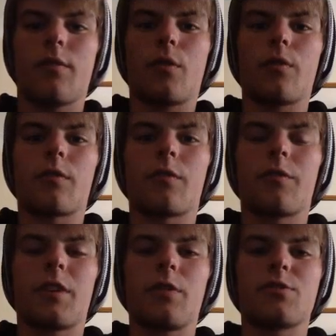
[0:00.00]
For the
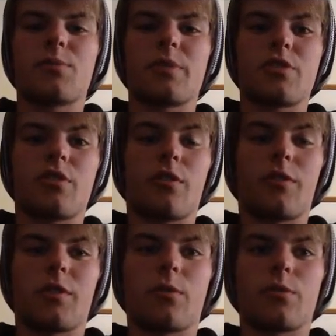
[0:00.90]
reviews, which are
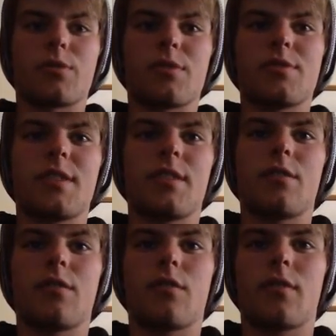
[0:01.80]
often also
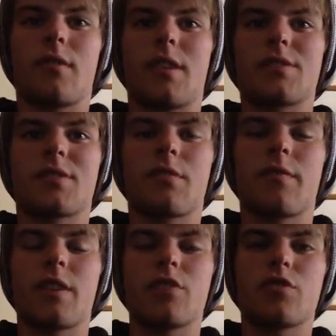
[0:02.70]
seen as a
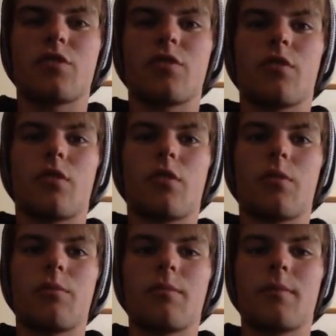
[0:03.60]
convention
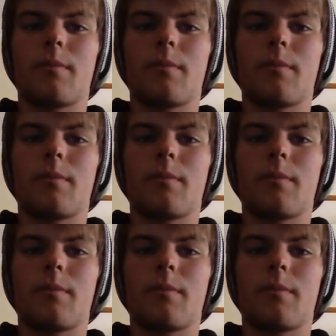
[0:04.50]
on